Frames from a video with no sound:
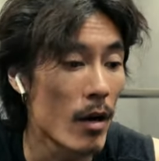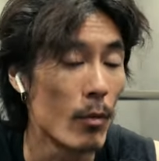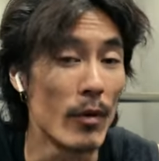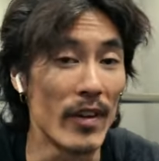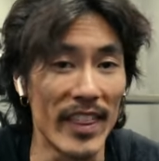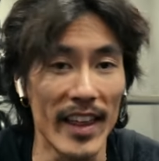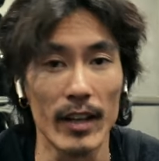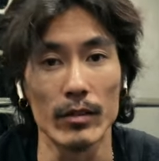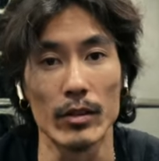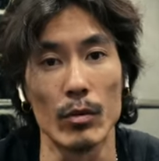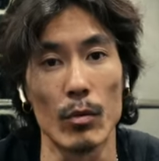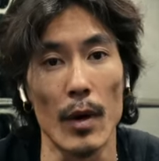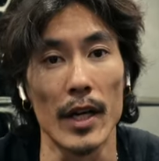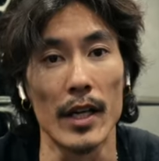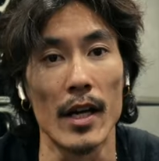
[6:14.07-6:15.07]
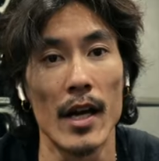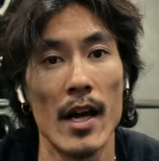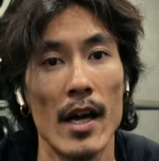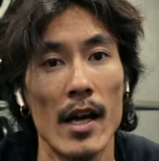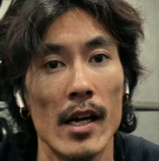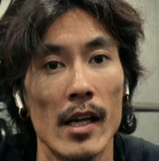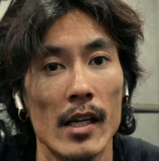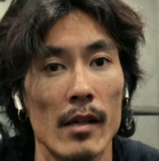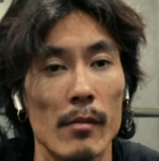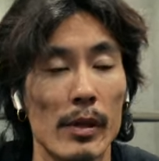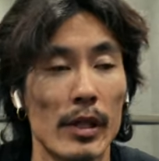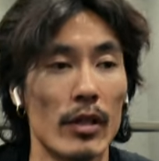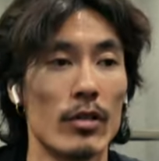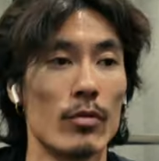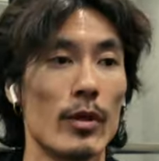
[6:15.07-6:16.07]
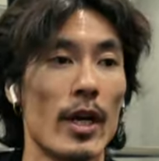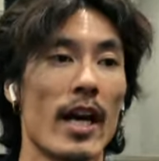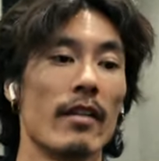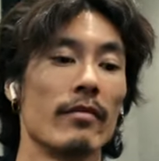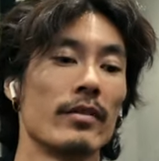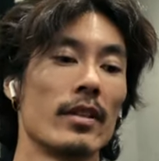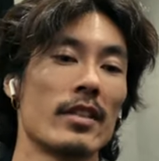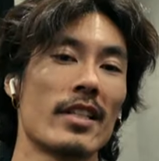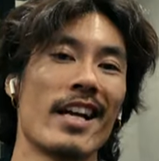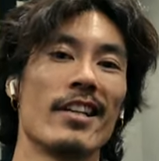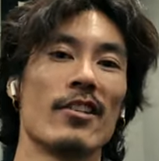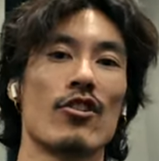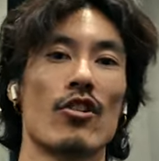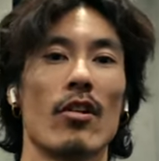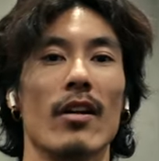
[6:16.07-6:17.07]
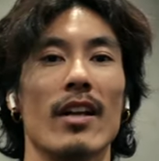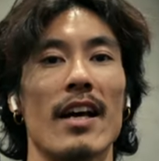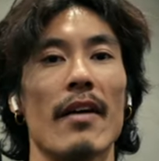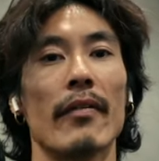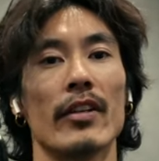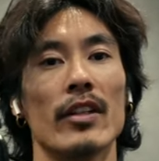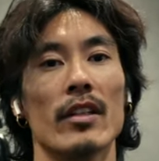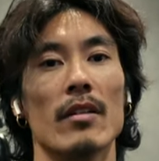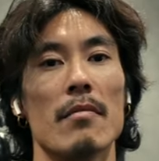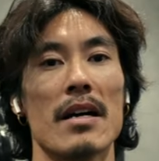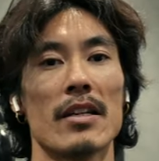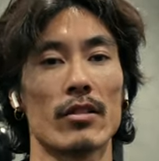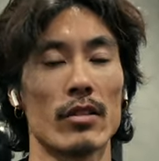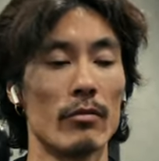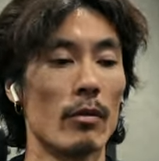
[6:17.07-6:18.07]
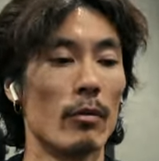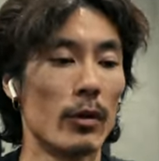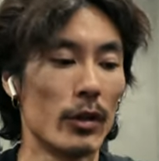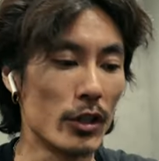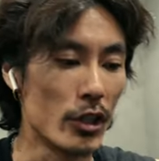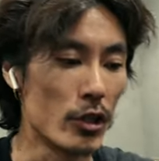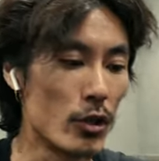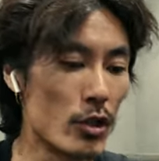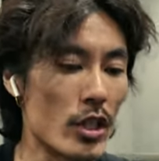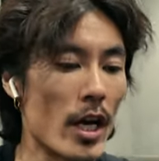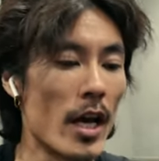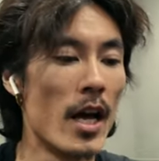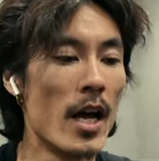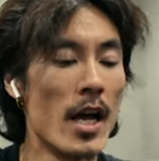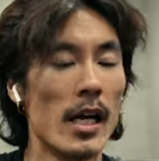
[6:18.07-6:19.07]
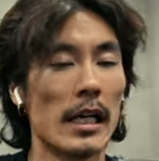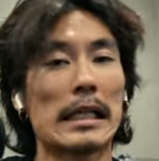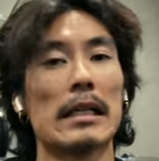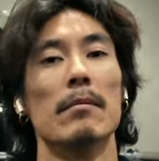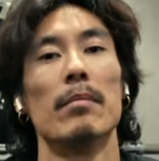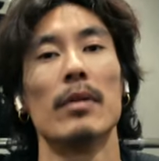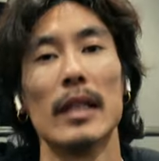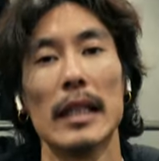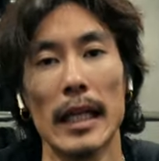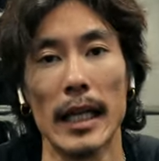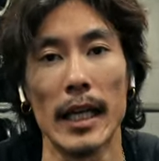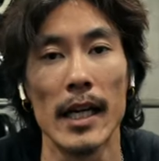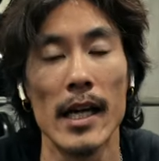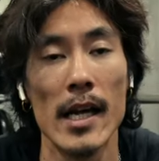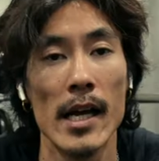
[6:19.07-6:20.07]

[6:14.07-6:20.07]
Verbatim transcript: without the weight because we have the tension left in the muscle and we want to use it completely